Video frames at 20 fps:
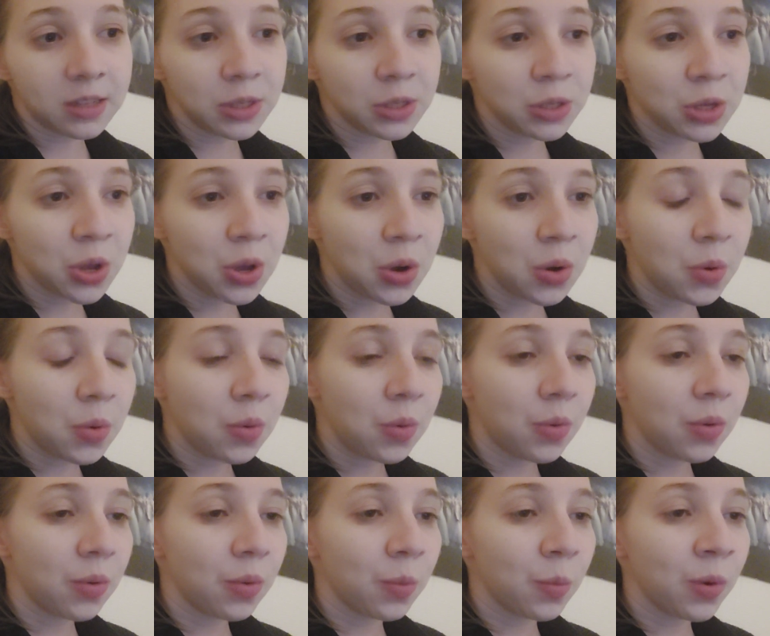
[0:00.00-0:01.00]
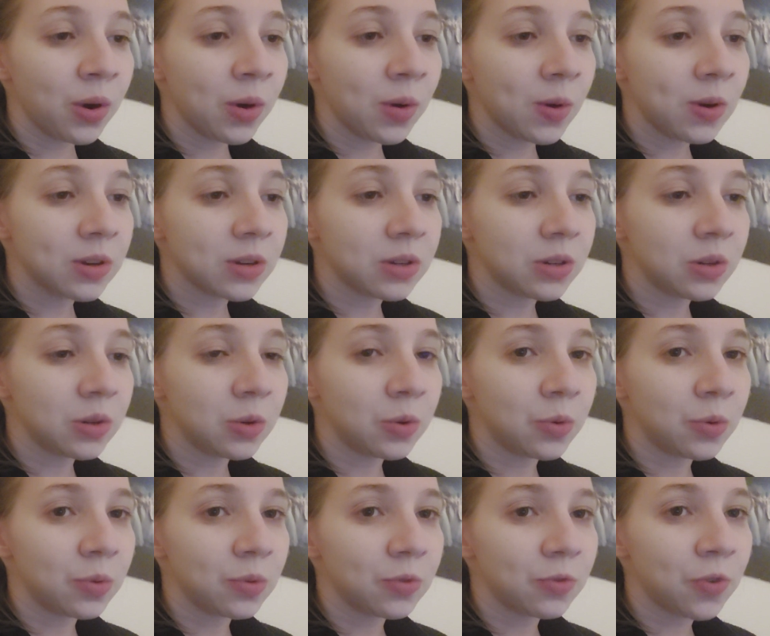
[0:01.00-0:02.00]
So we're going
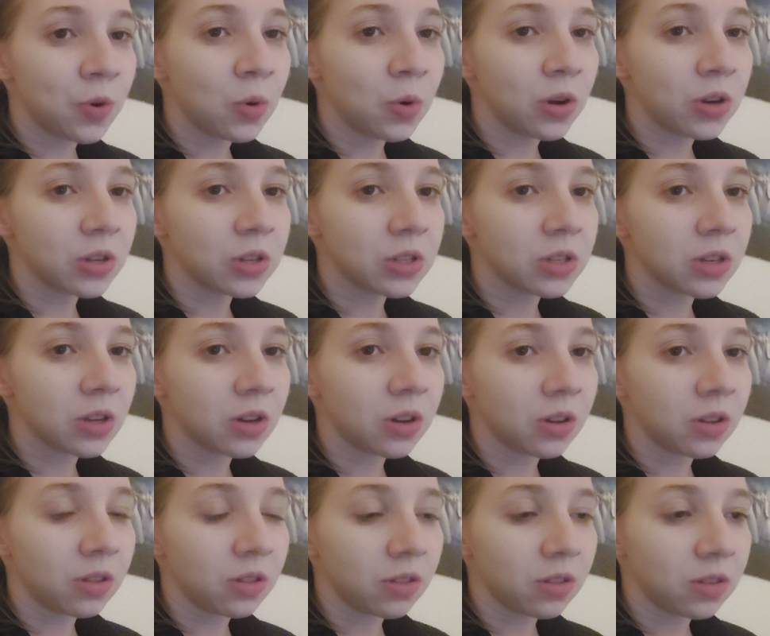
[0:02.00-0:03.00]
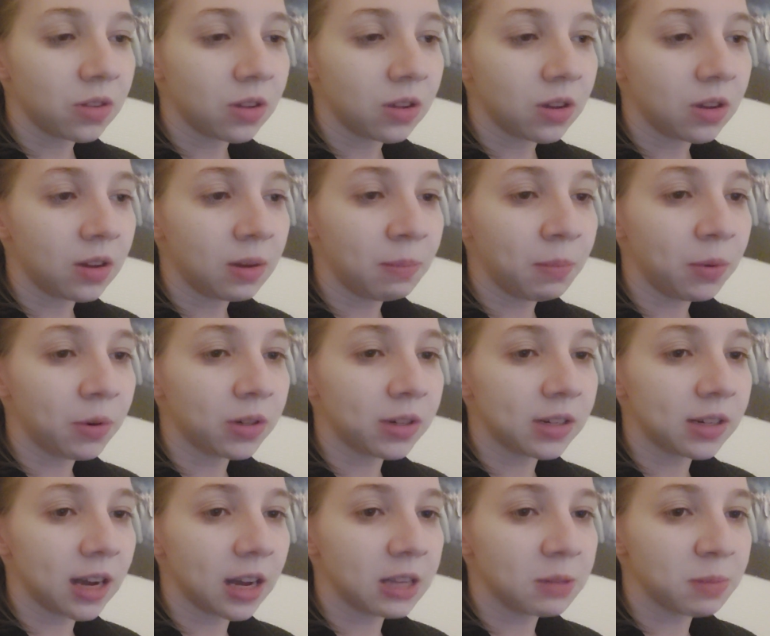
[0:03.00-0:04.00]
to focus on the
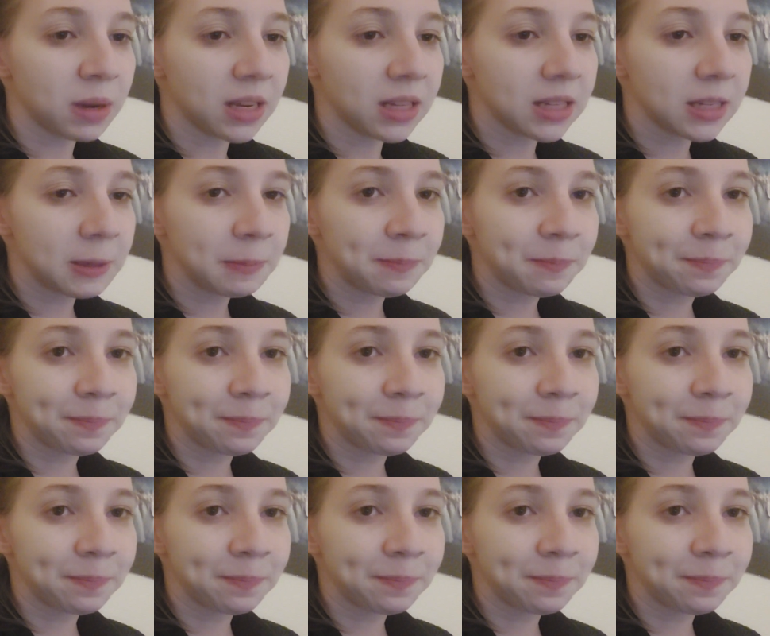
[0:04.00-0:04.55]
important aspects.